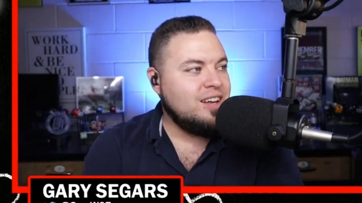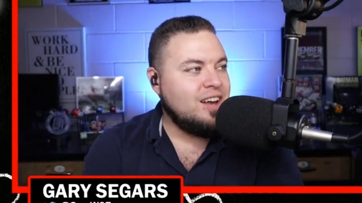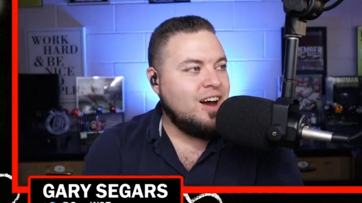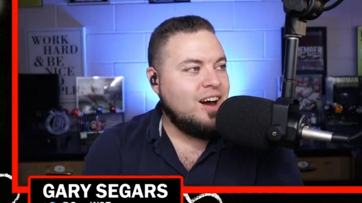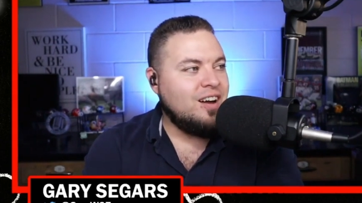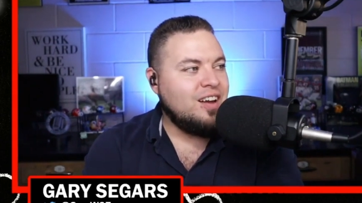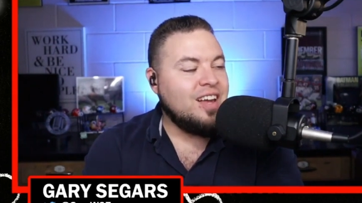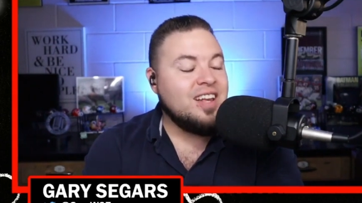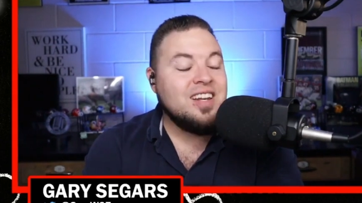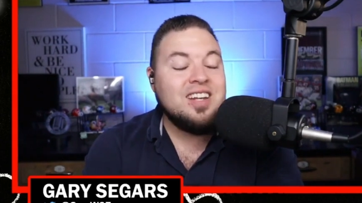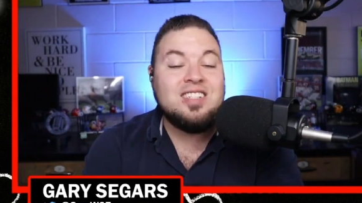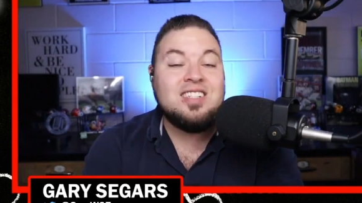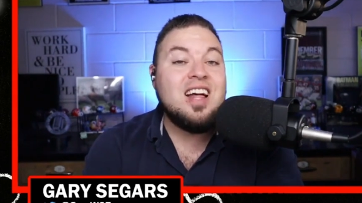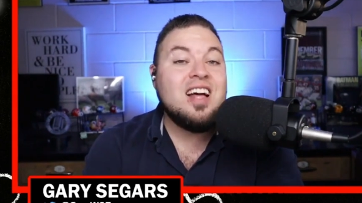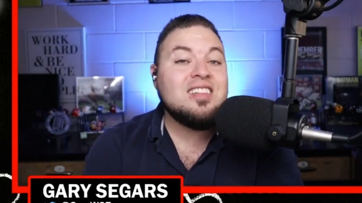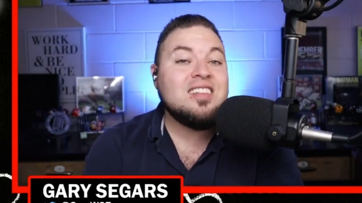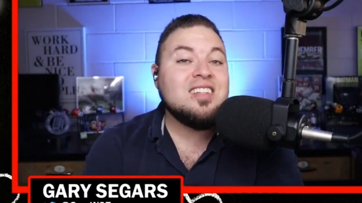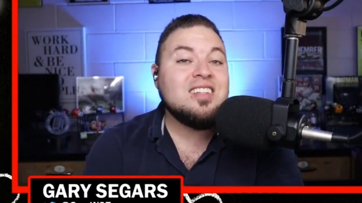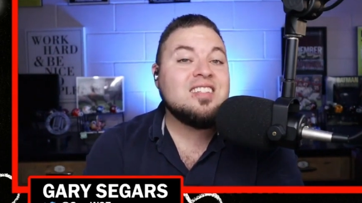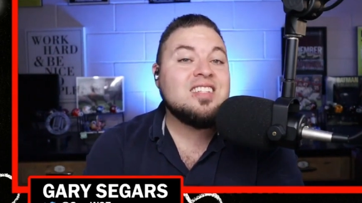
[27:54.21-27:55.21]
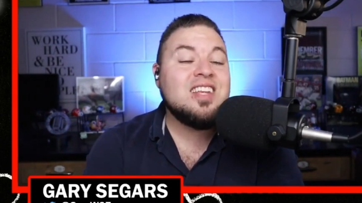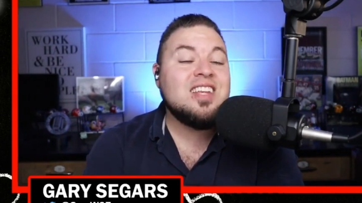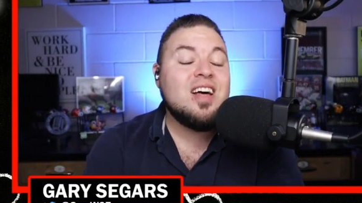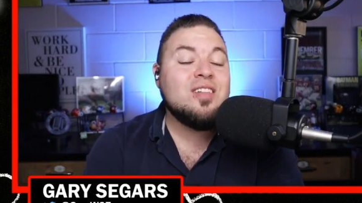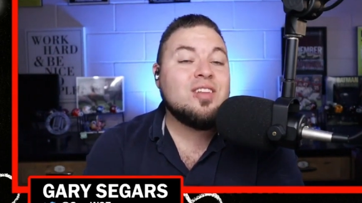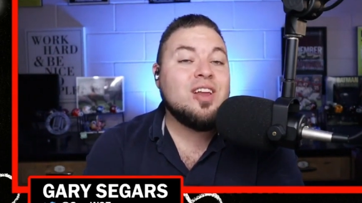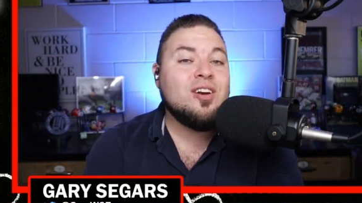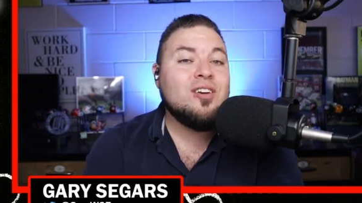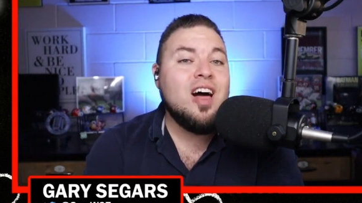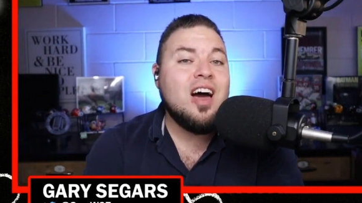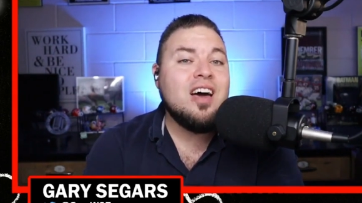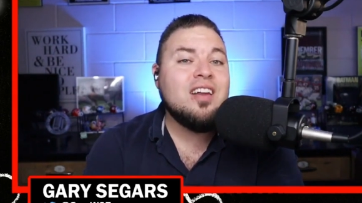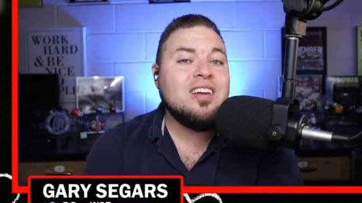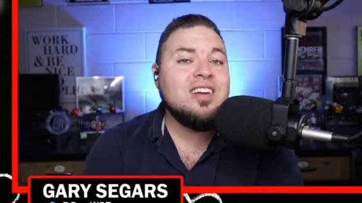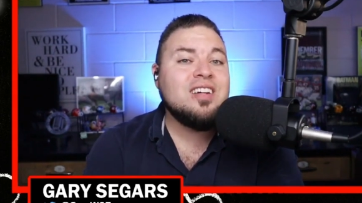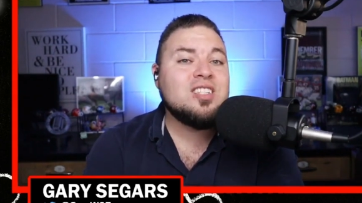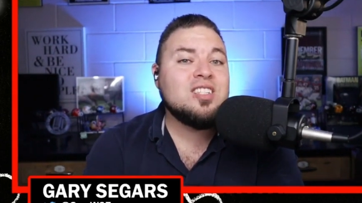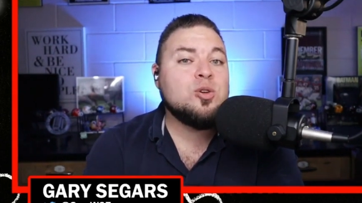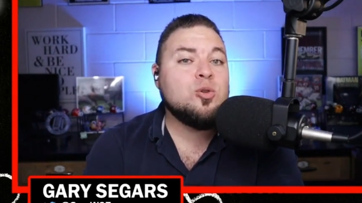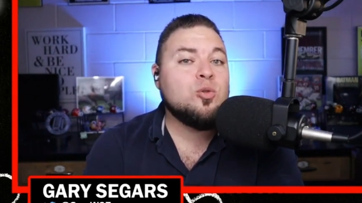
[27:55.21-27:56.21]
Uh, and it's not that South Carolina
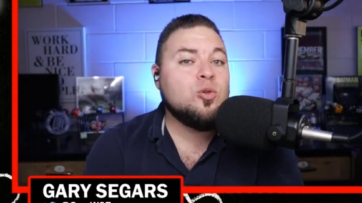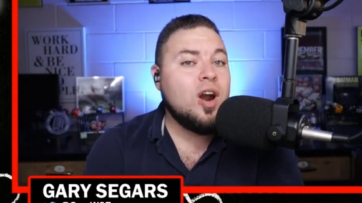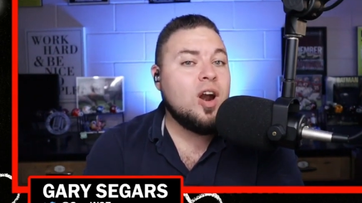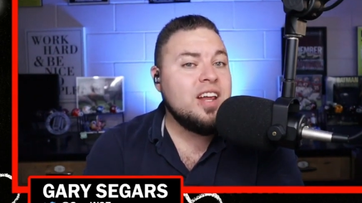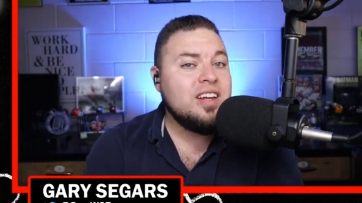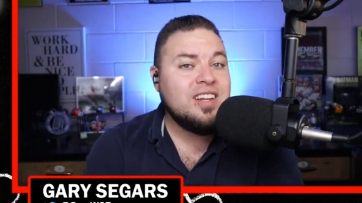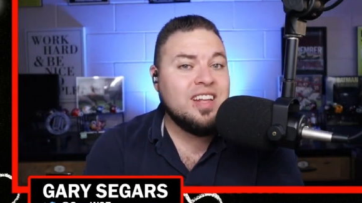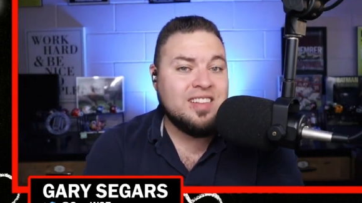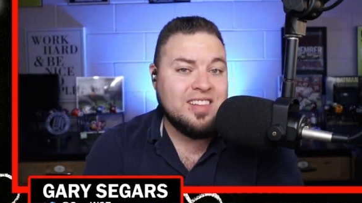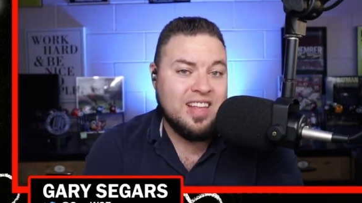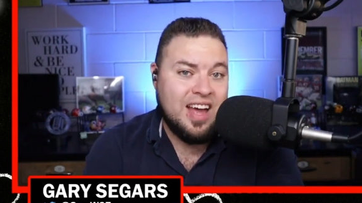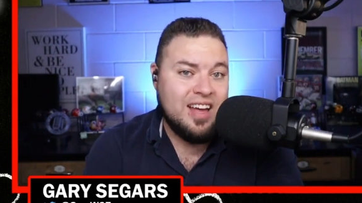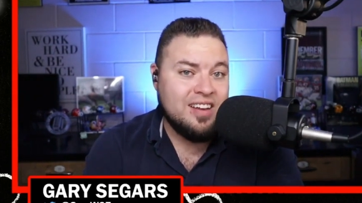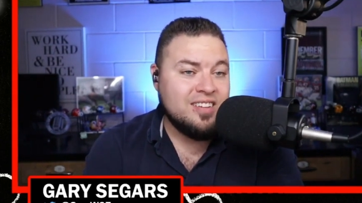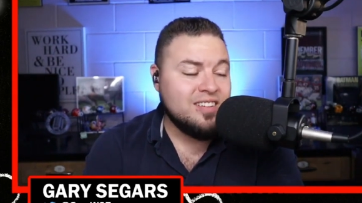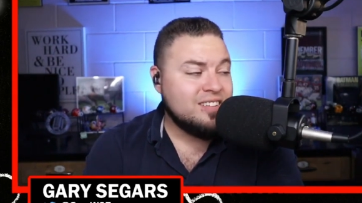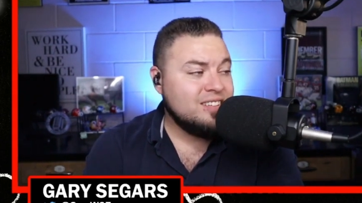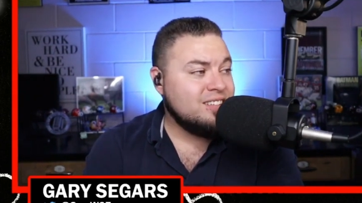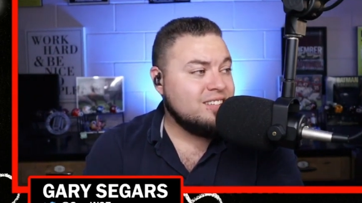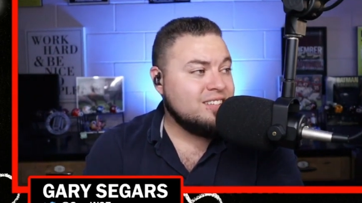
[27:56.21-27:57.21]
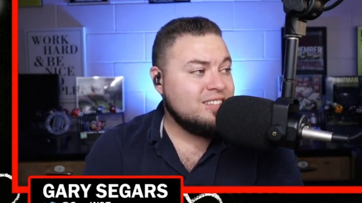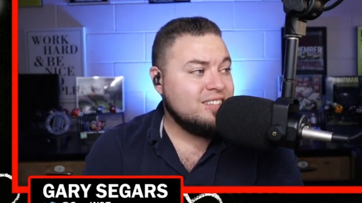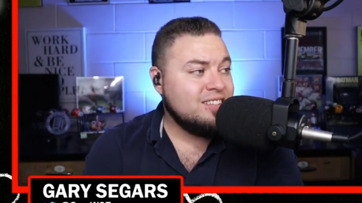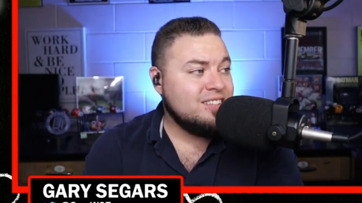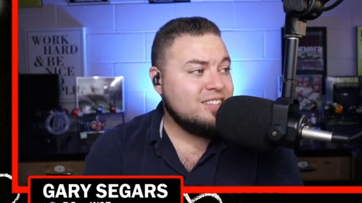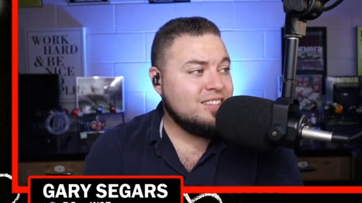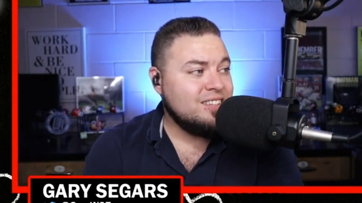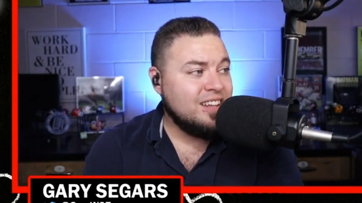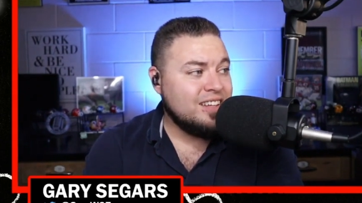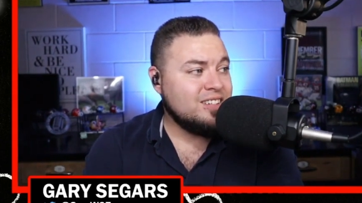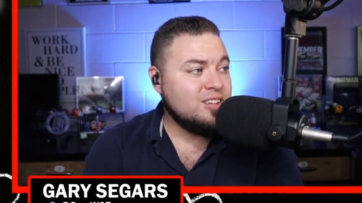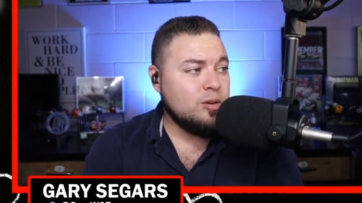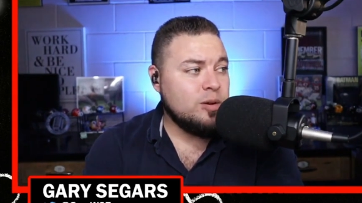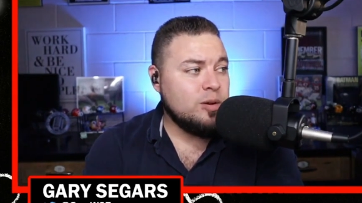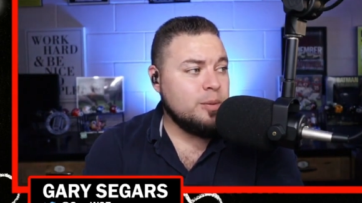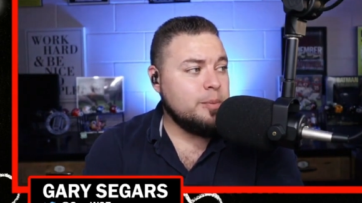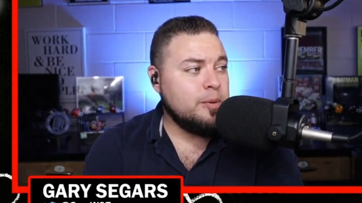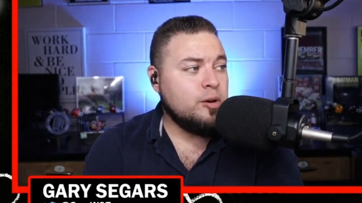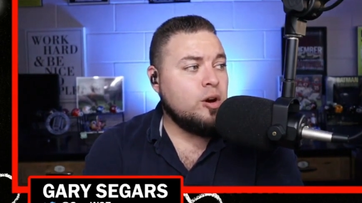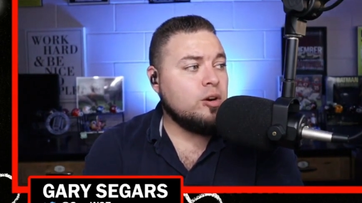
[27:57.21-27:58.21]
is great at that. Like, don't
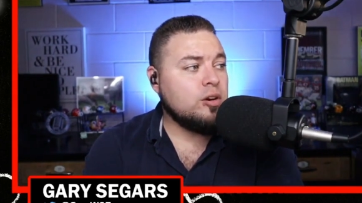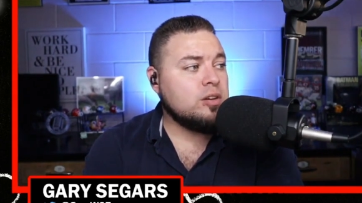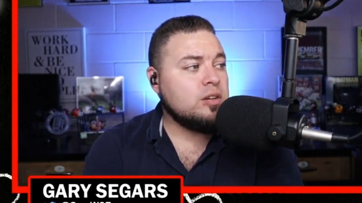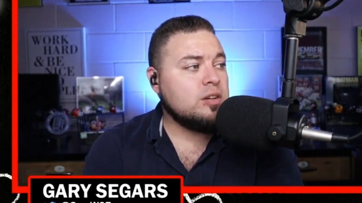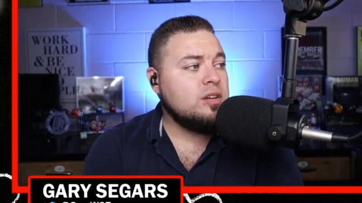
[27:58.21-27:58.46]
get me wrong.